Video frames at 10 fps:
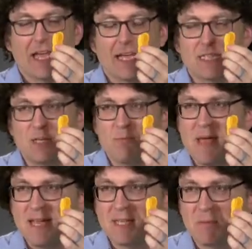It's an
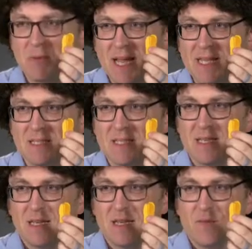amazing place.
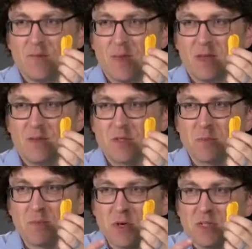There's a
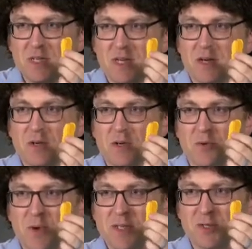person here who
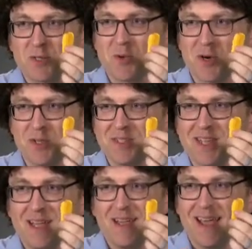can wrestle squirrels
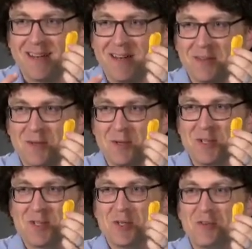and another who
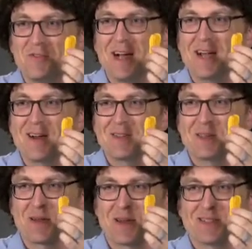can shoot fire out
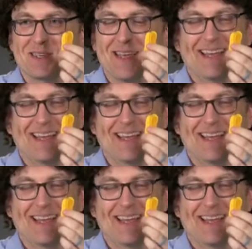their ears."